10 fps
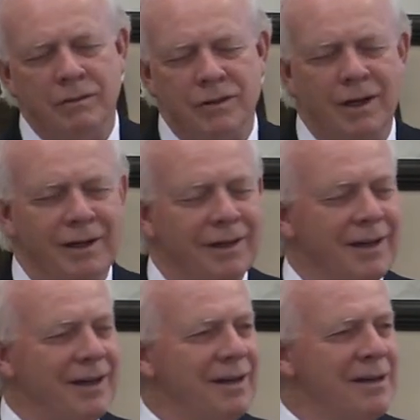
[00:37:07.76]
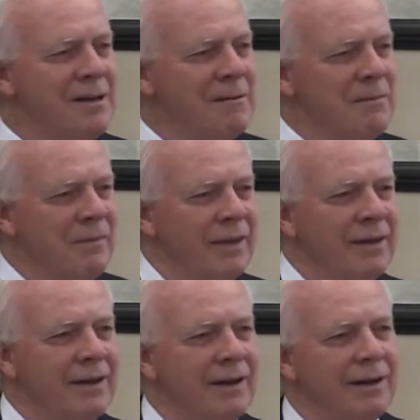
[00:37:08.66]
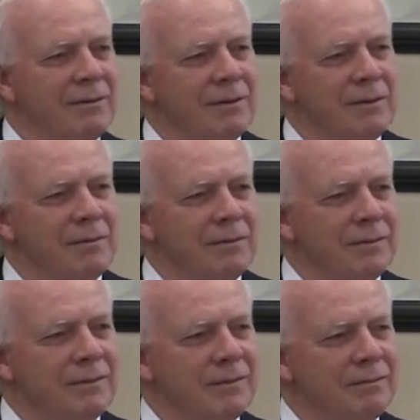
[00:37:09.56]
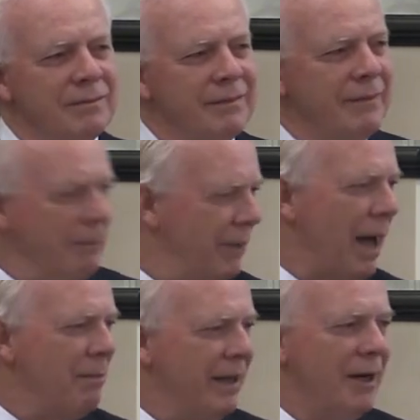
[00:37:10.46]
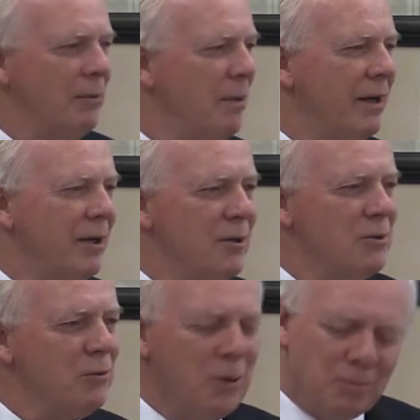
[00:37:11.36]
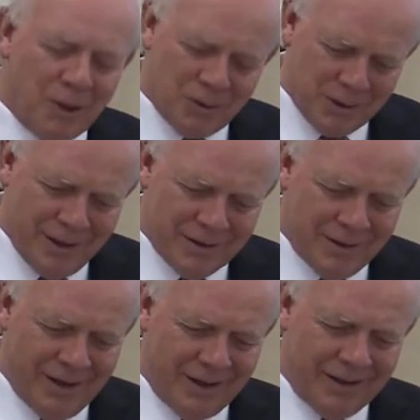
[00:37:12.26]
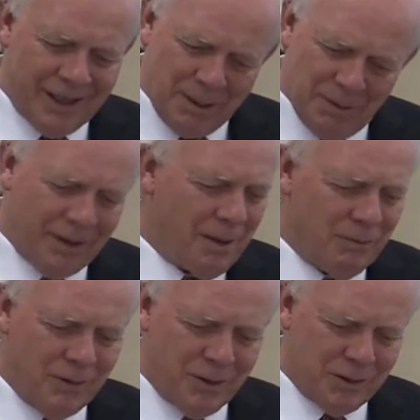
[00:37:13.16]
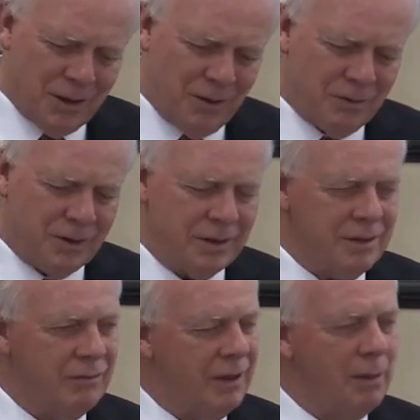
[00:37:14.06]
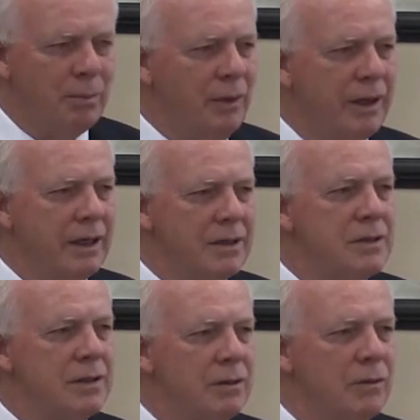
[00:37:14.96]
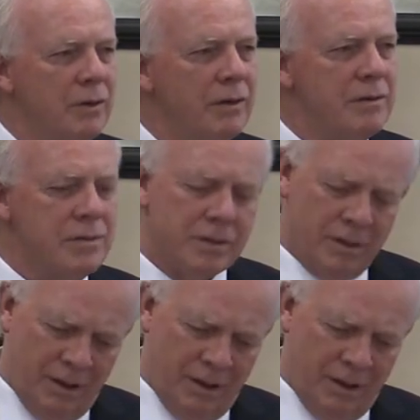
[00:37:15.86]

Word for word: say that. Uh, I bet everybody in this room knows that saying, keeping up with the Joneses. Well, that plague is still with us